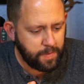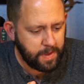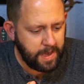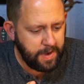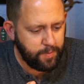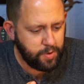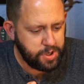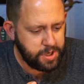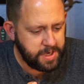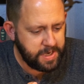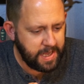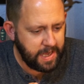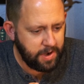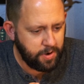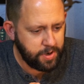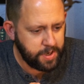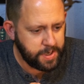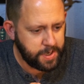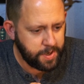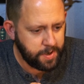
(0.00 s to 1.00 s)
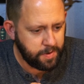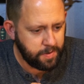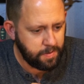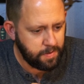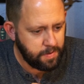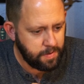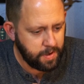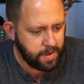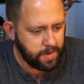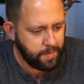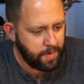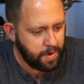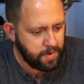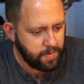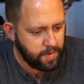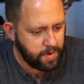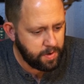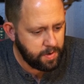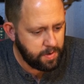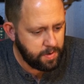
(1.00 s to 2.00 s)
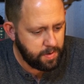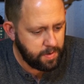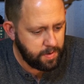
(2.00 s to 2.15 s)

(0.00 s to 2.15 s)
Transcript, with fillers: How much is that on its own at the moment?